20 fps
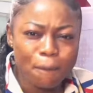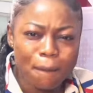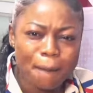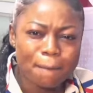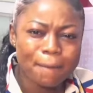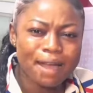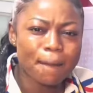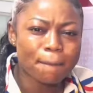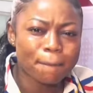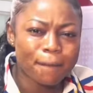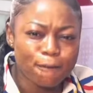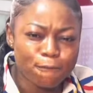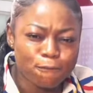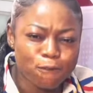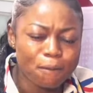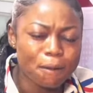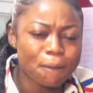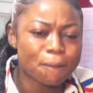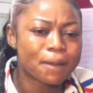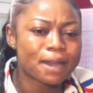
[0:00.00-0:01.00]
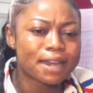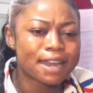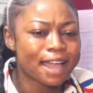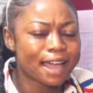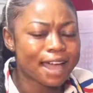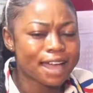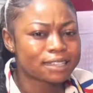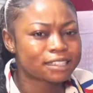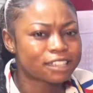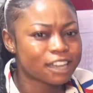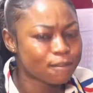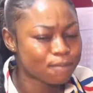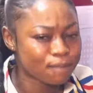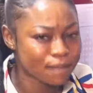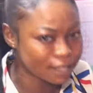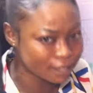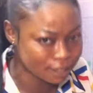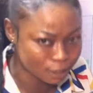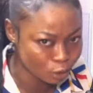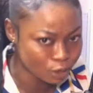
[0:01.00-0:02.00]
a man for the renegade me
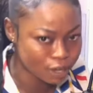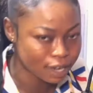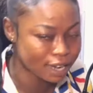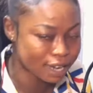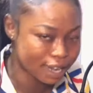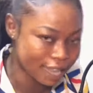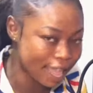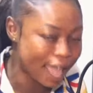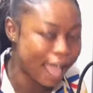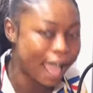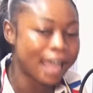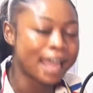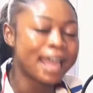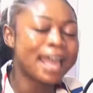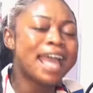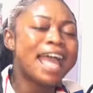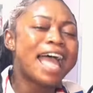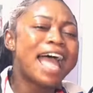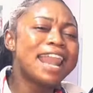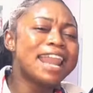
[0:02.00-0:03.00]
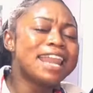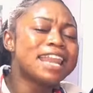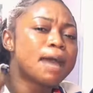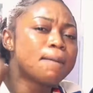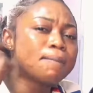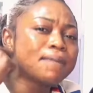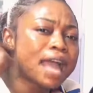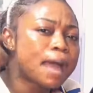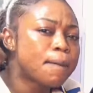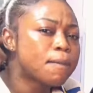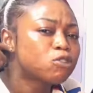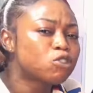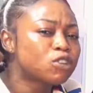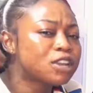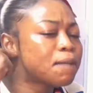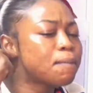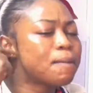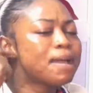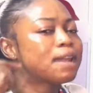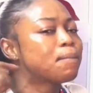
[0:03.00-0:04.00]
in some dia. Any damage with
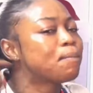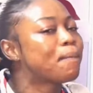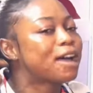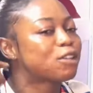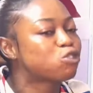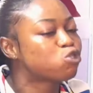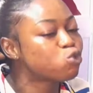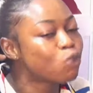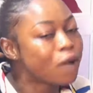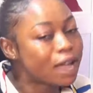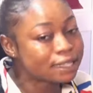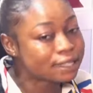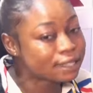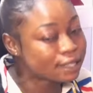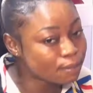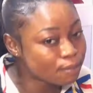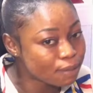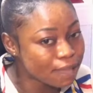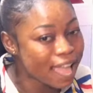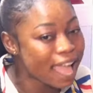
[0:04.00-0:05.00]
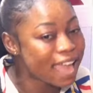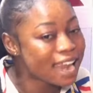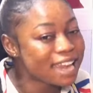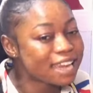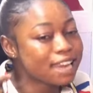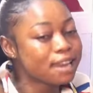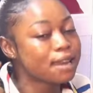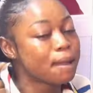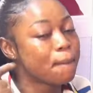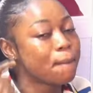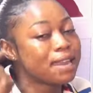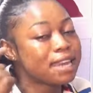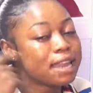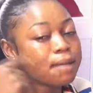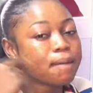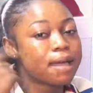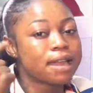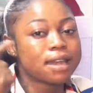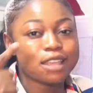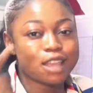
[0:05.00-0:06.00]
the men, my swat to be editing the
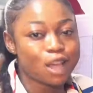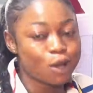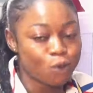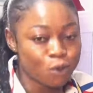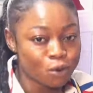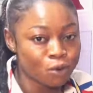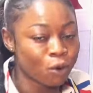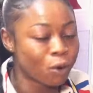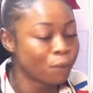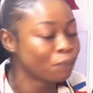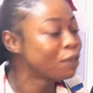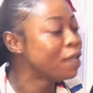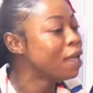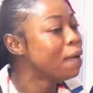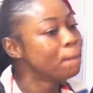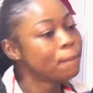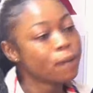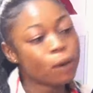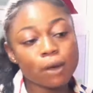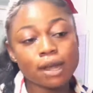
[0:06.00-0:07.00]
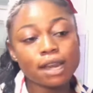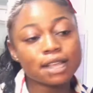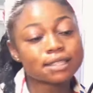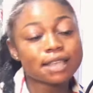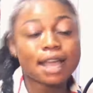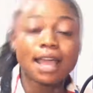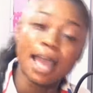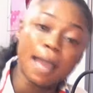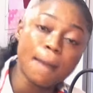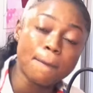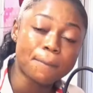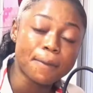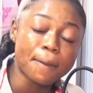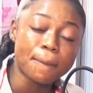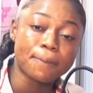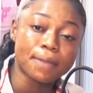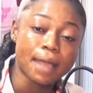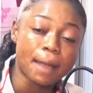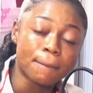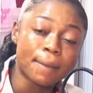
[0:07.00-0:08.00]
medimen here who know. No one is an
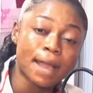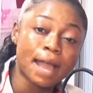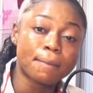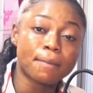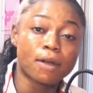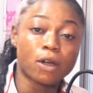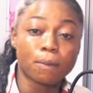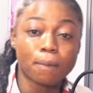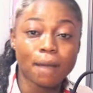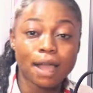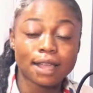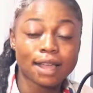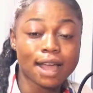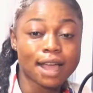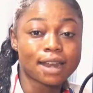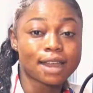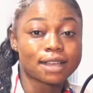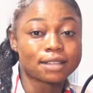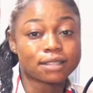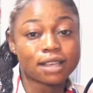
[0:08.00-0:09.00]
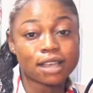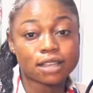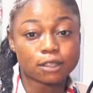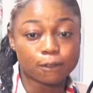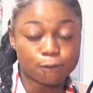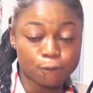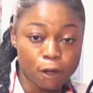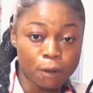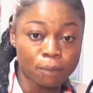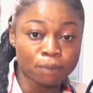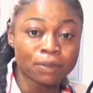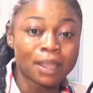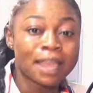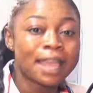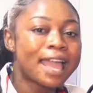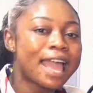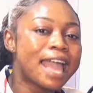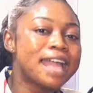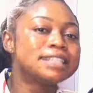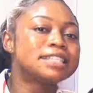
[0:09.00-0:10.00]
MPP about my manga and sense form.
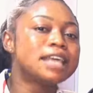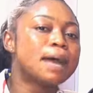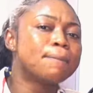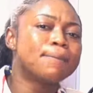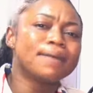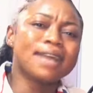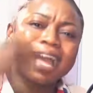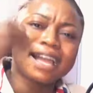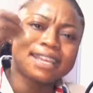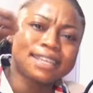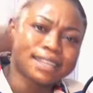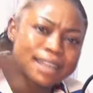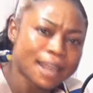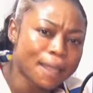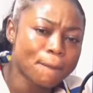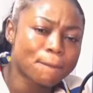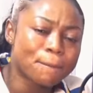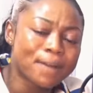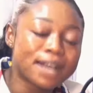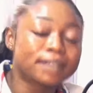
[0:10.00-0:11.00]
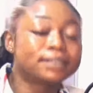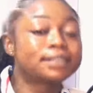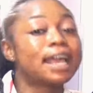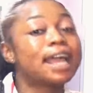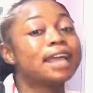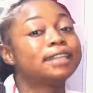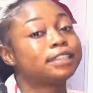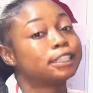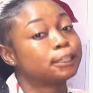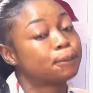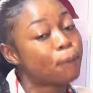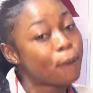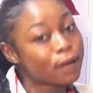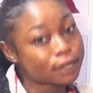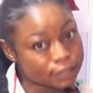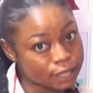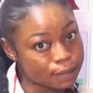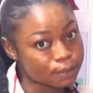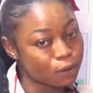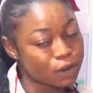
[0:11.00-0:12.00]
It's a bad thing, pastor. It is
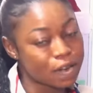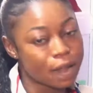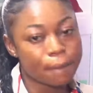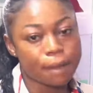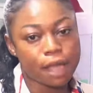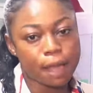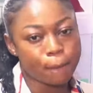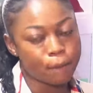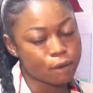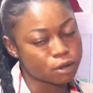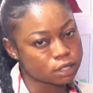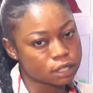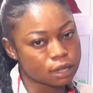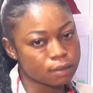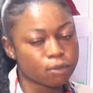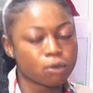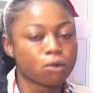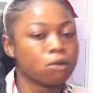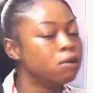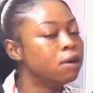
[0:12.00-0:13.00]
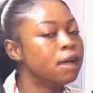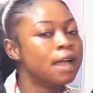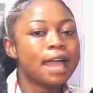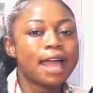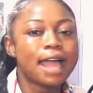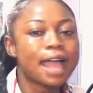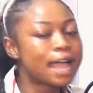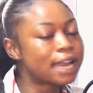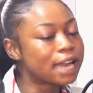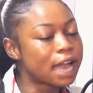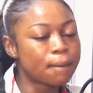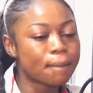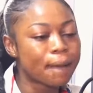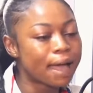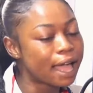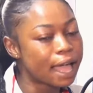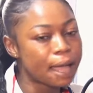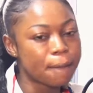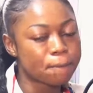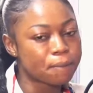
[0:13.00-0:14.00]
possible, never possible. And I'm my
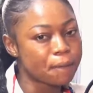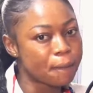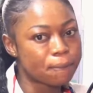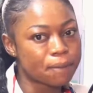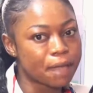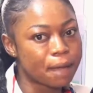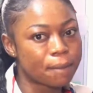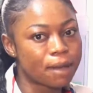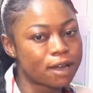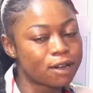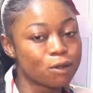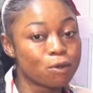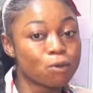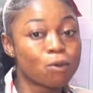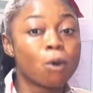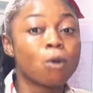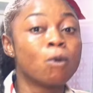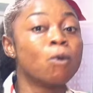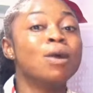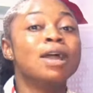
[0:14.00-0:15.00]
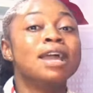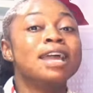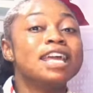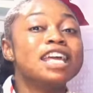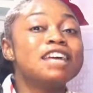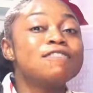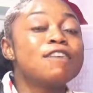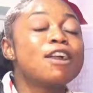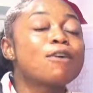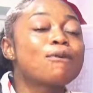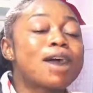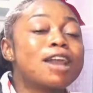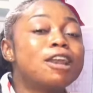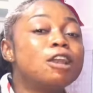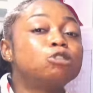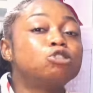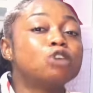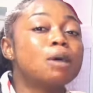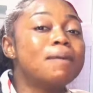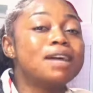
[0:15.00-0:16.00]
MPP, a money cono. Even
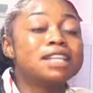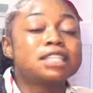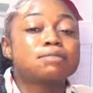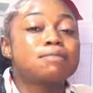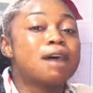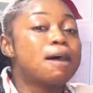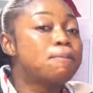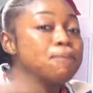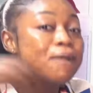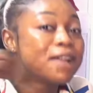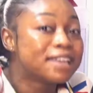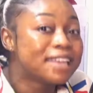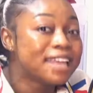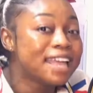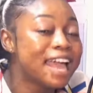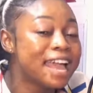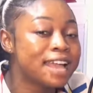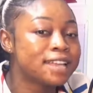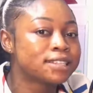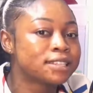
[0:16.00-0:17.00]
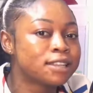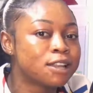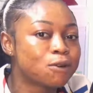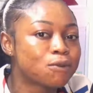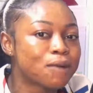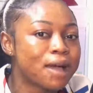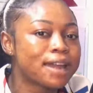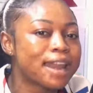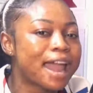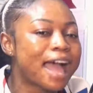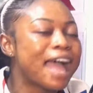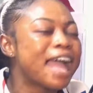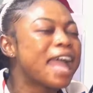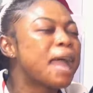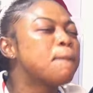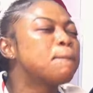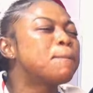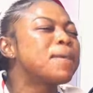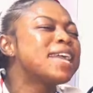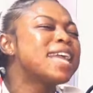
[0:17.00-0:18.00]
grandma, so makes my breaking ace in the corner,
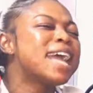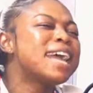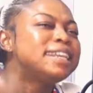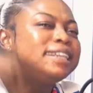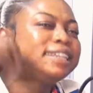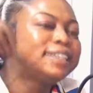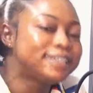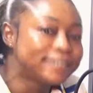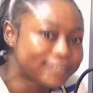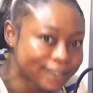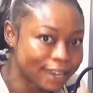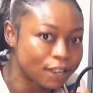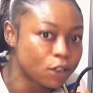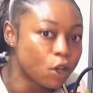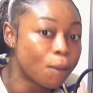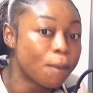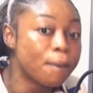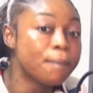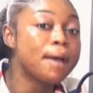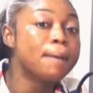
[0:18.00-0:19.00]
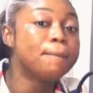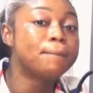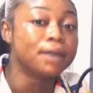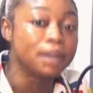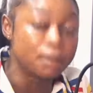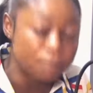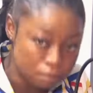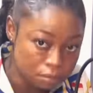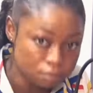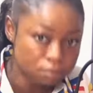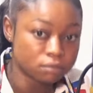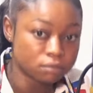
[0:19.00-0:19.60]
a bad thing, a mobile brim.